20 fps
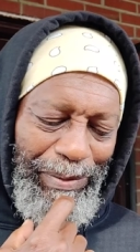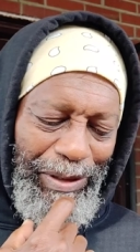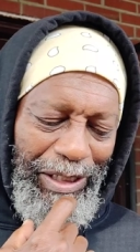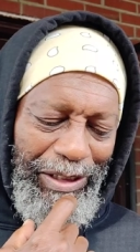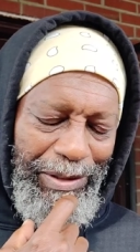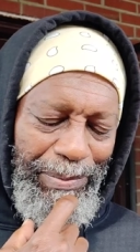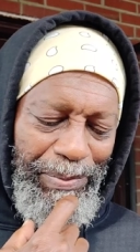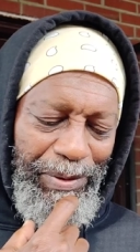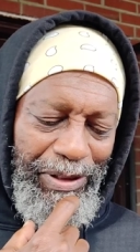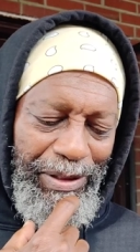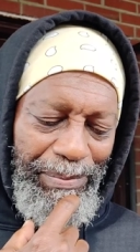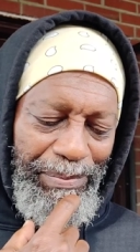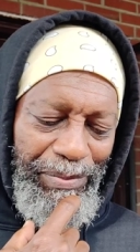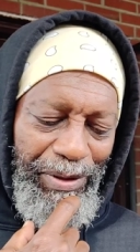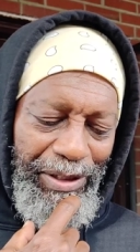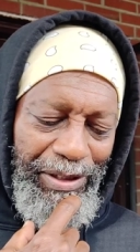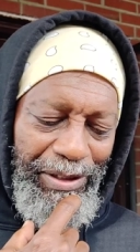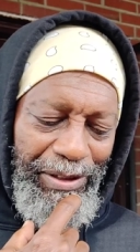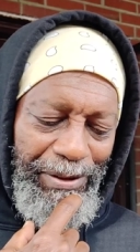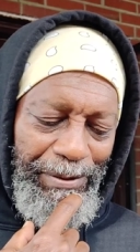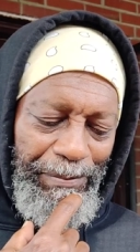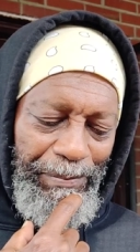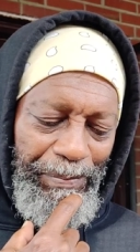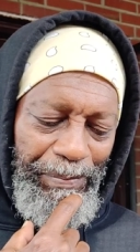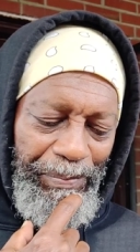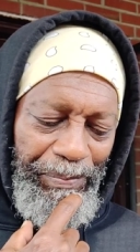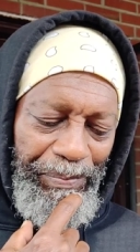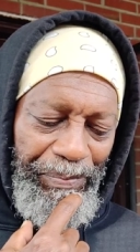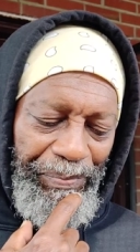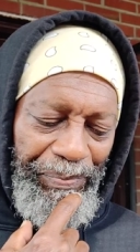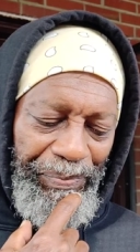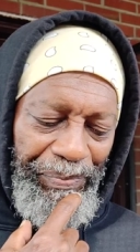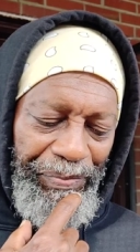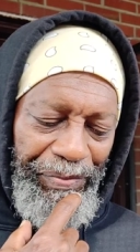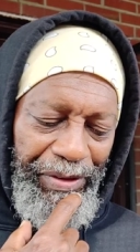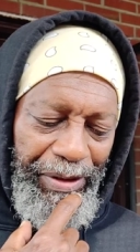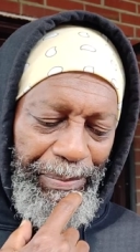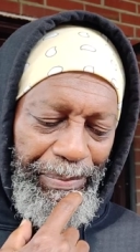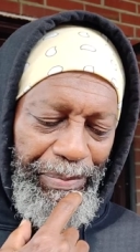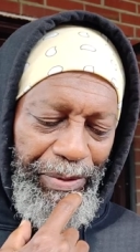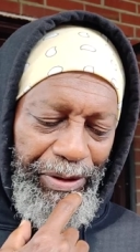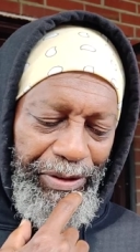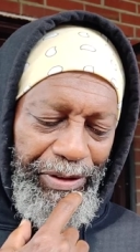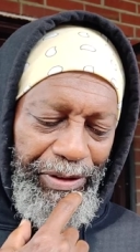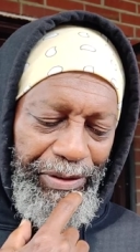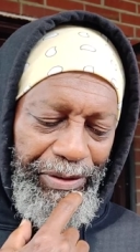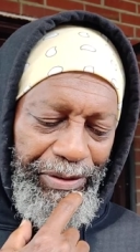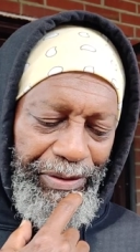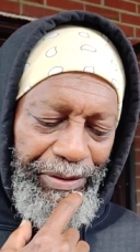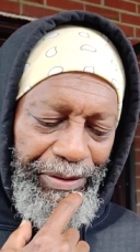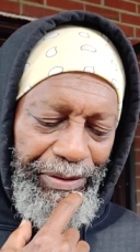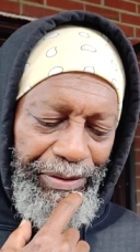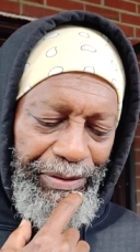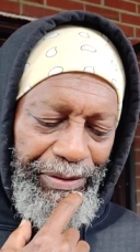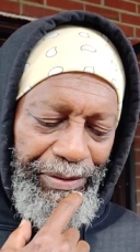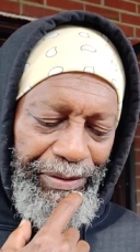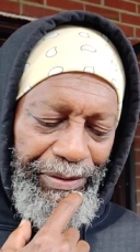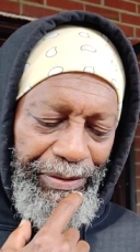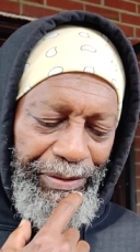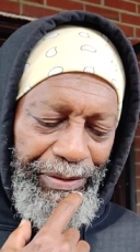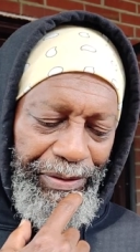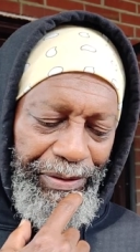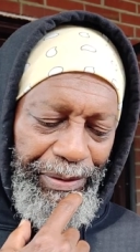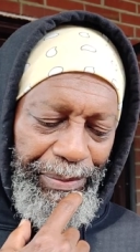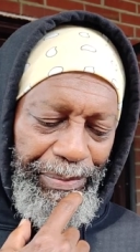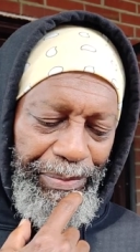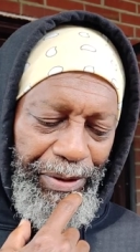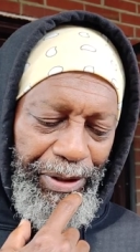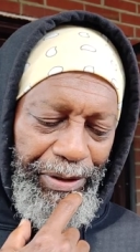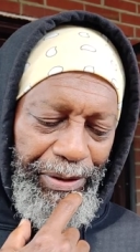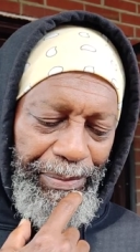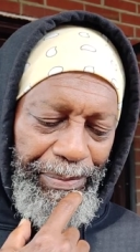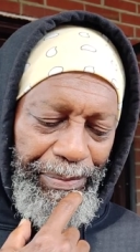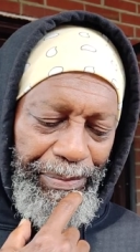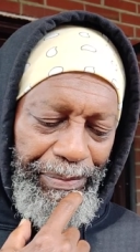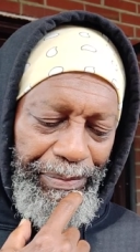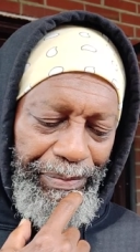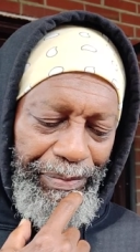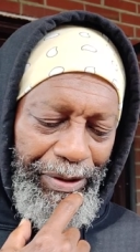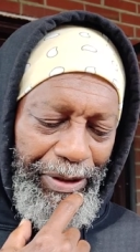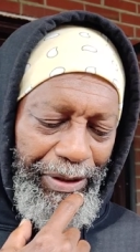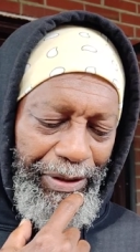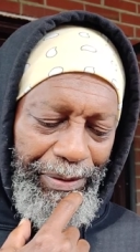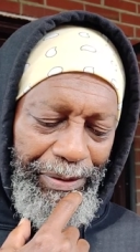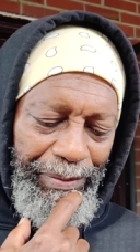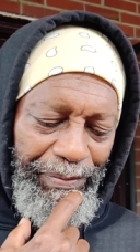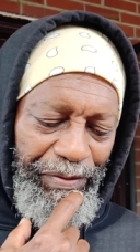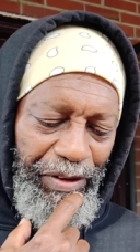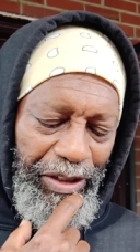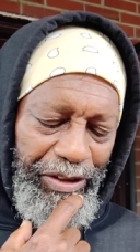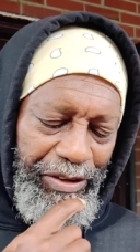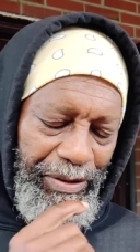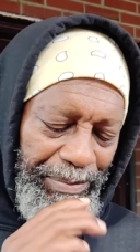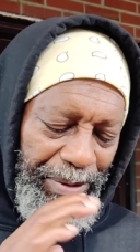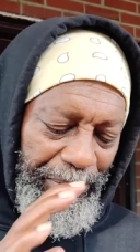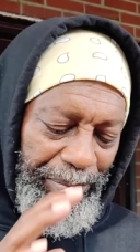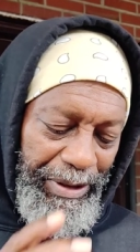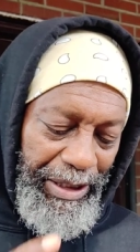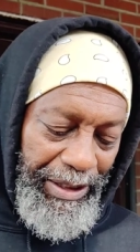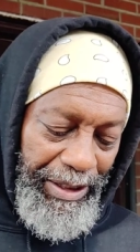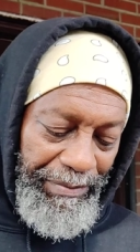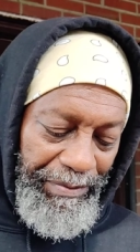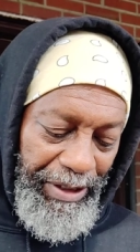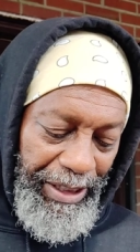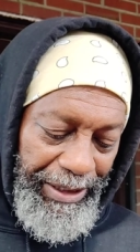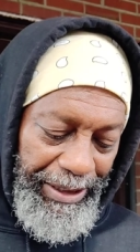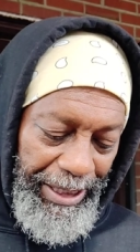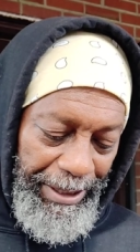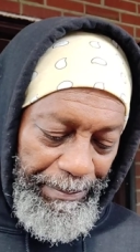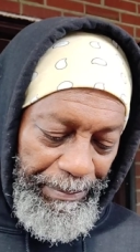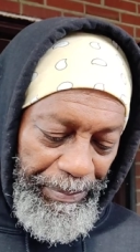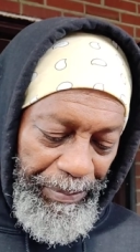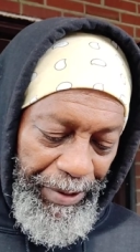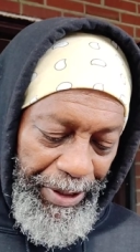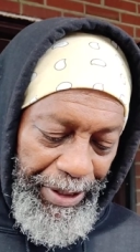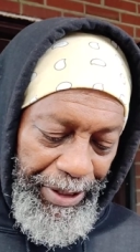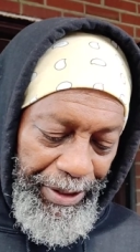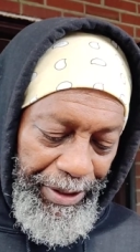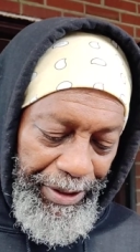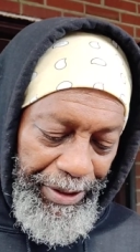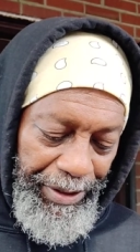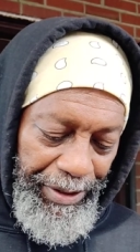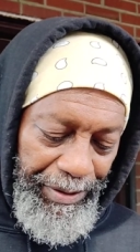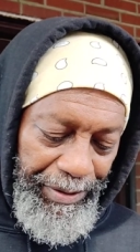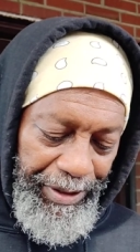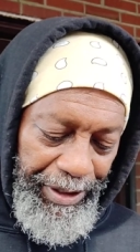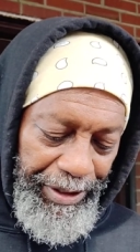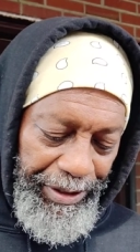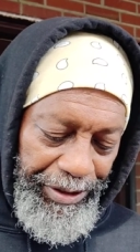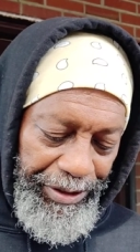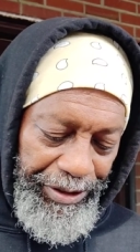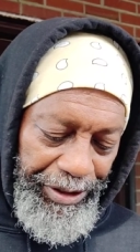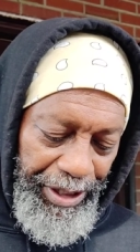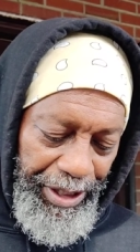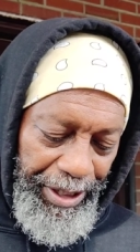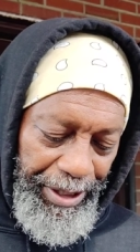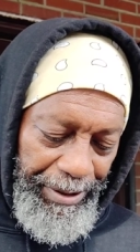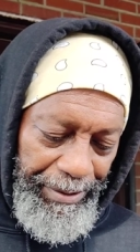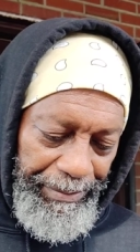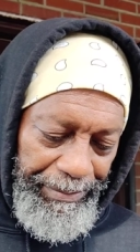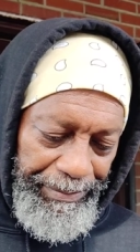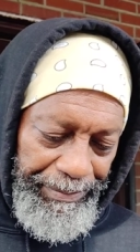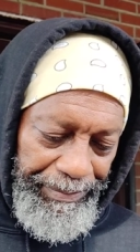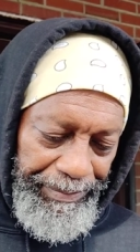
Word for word: I should put the brother, the brothers, the brother. No, the Foxo people. I'll leave it like that. Okay, share.